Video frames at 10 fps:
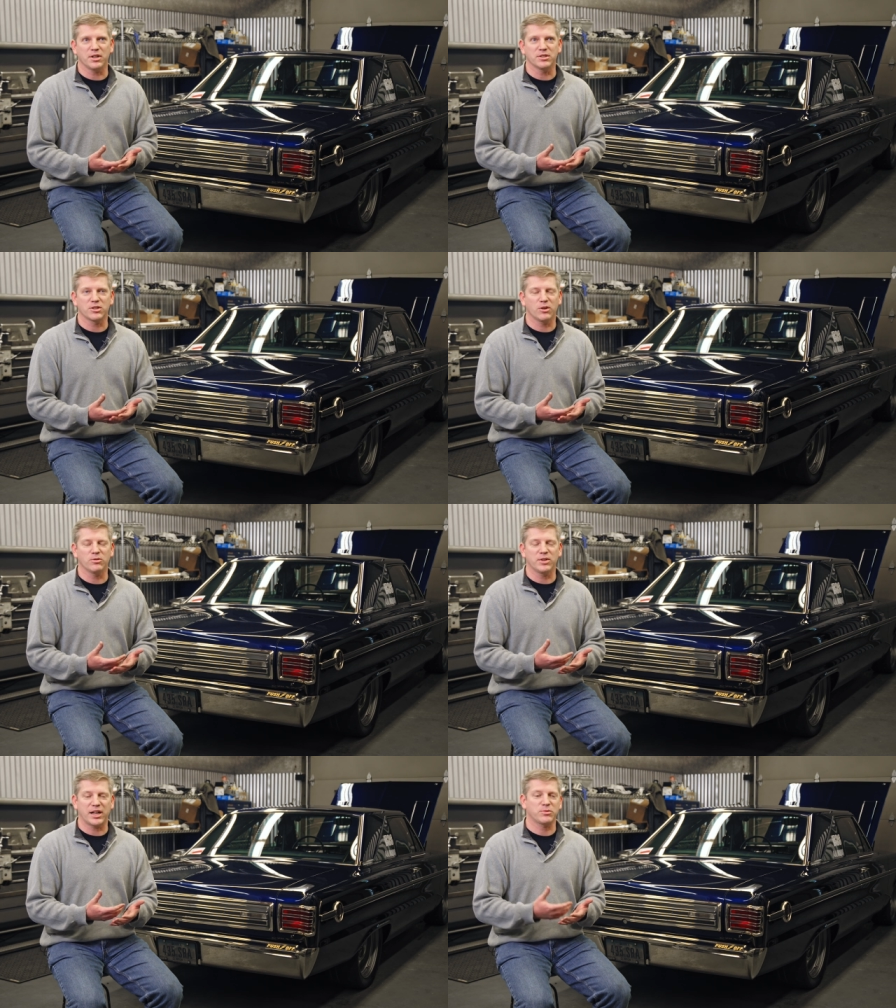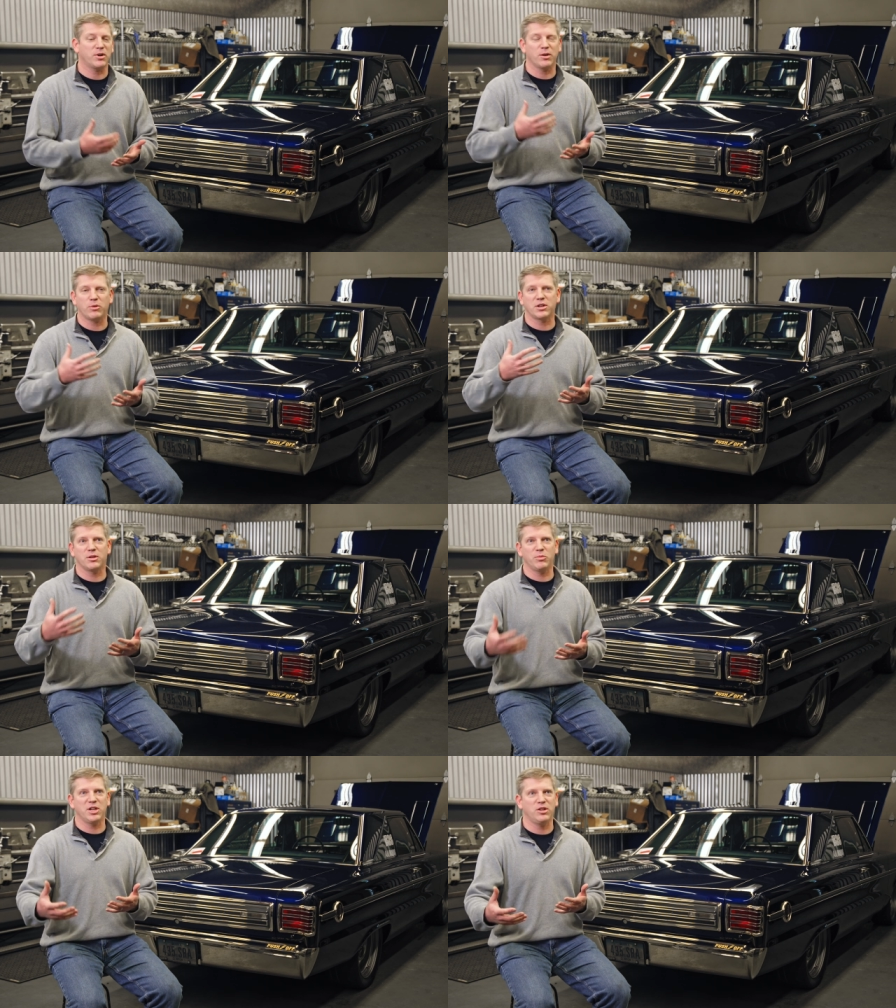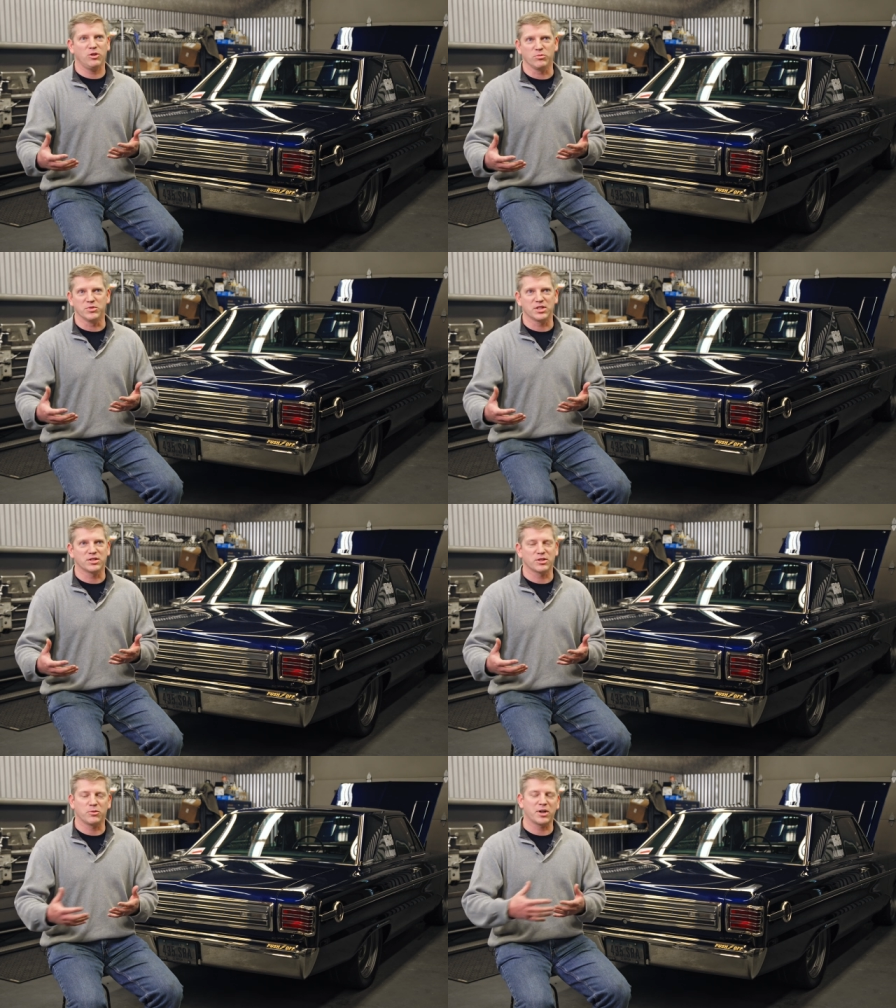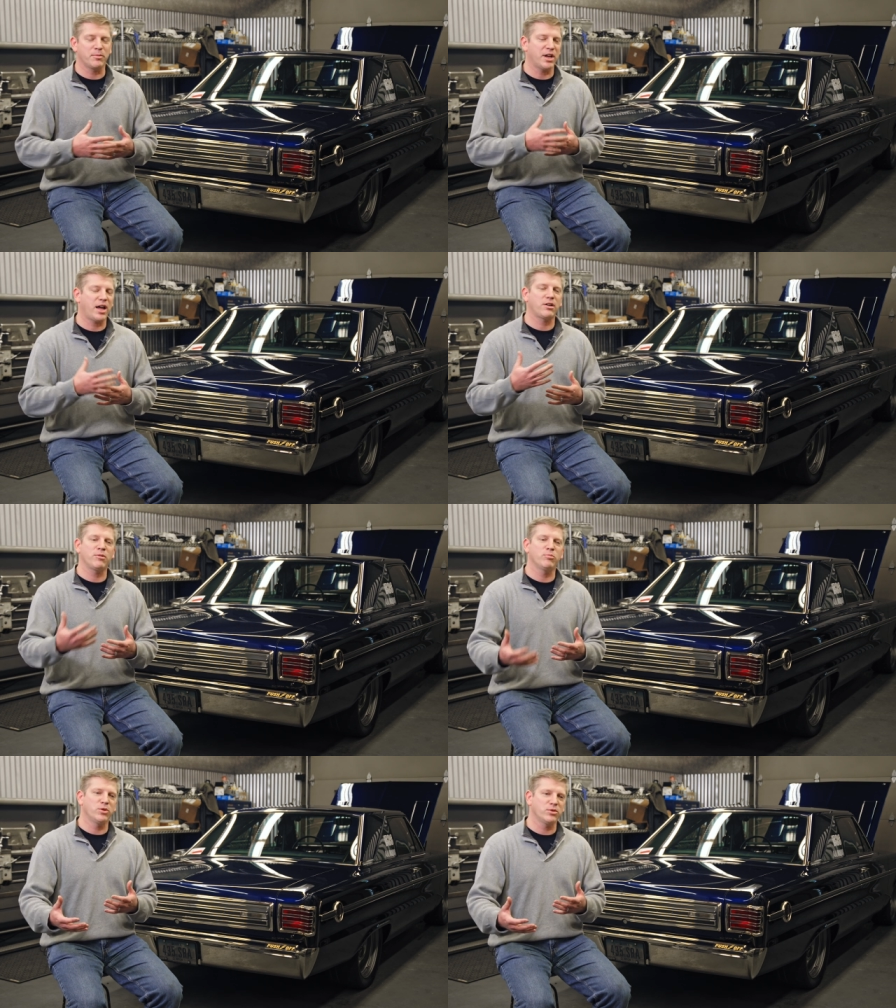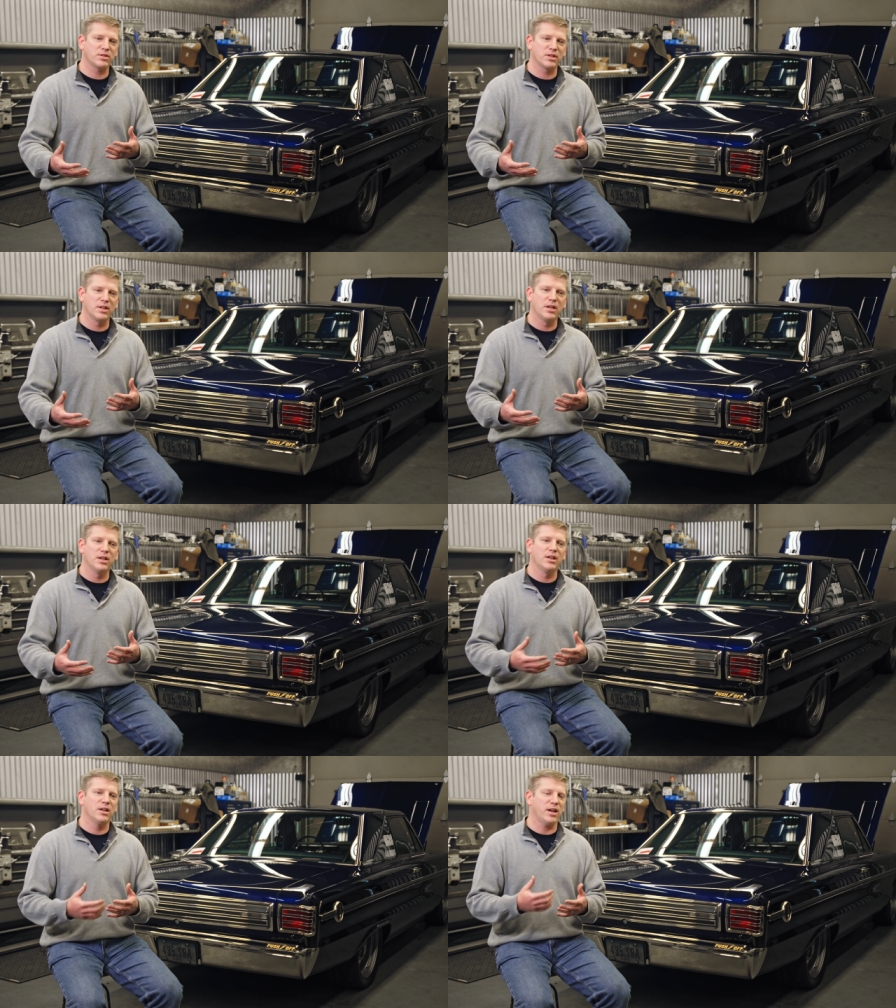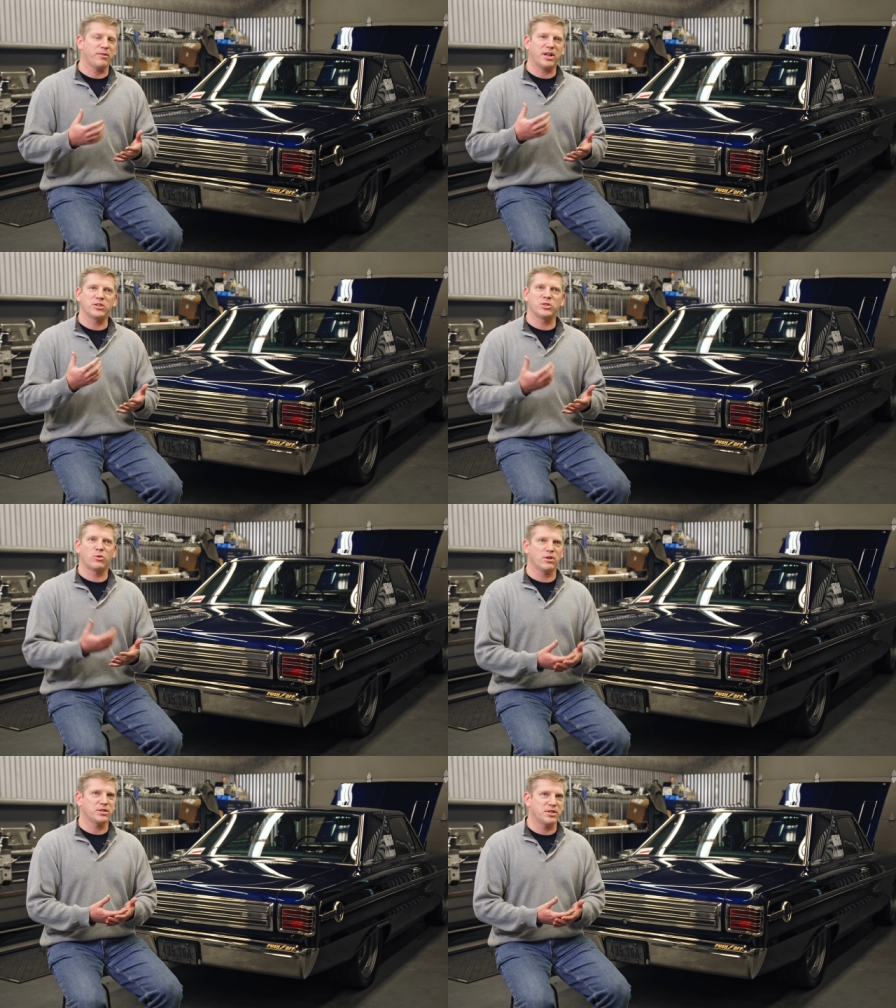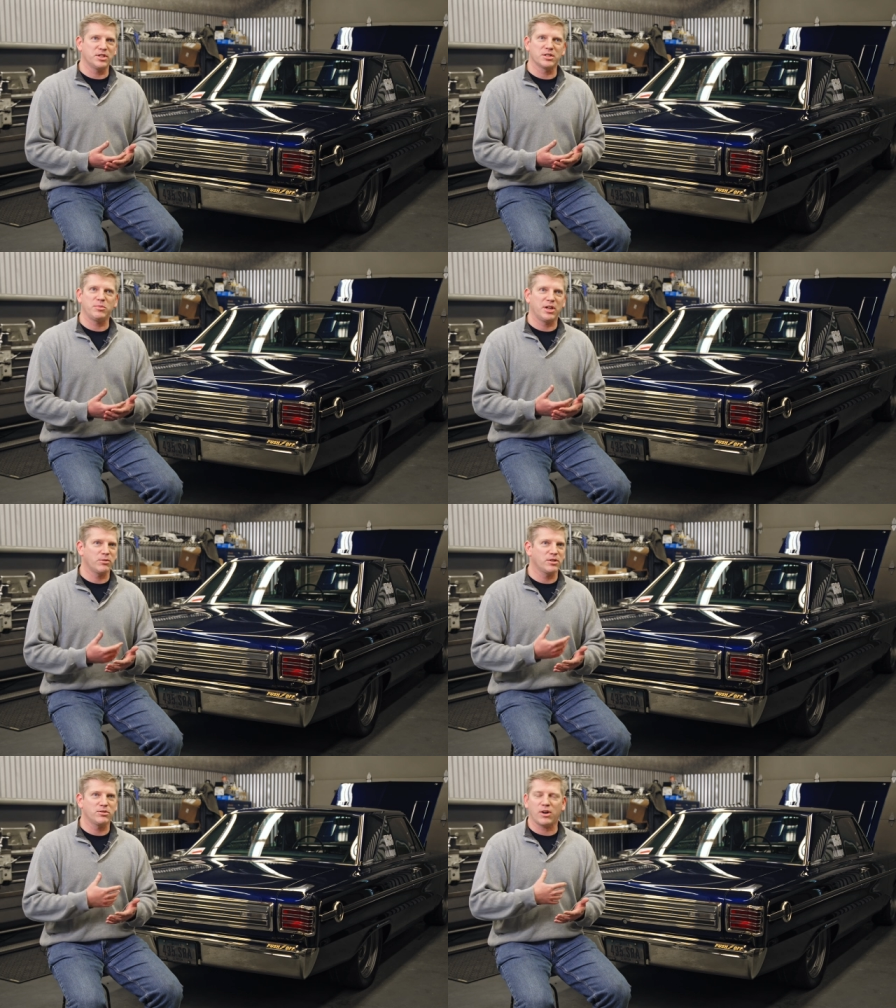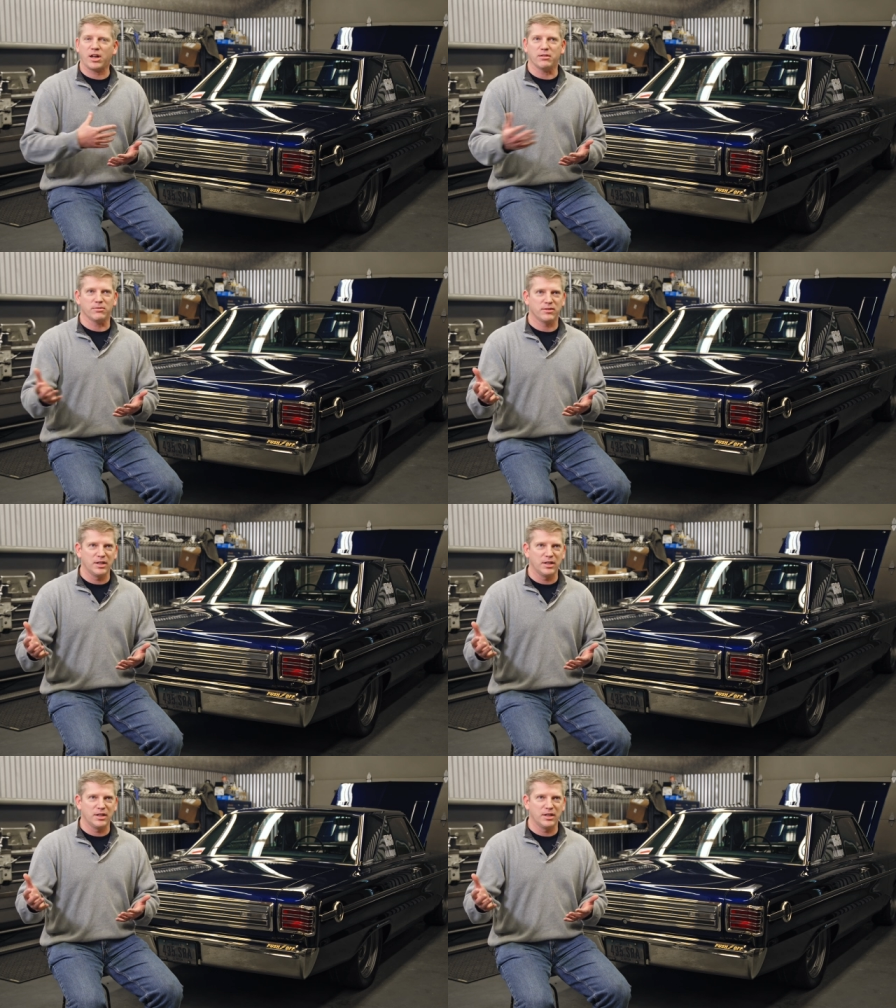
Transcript: And so that's why I wanted the big cubes. So when I'm not on boost, I've got the torque to just be able to drive.